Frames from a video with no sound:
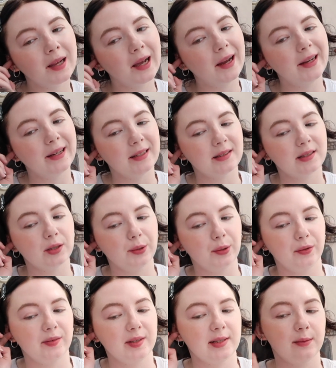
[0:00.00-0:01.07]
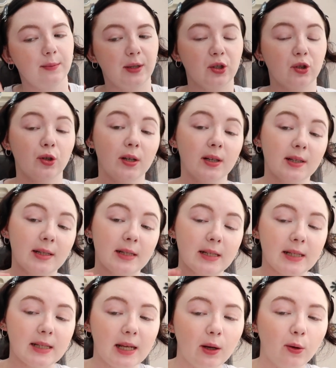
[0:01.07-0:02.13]
I need to obviously make sure I can
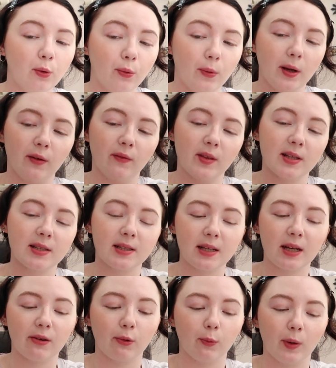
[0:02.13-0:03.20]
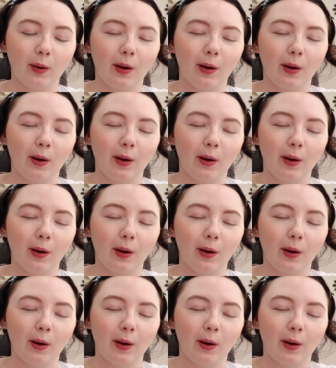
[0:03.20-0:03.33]
see all the way over the steering wheel.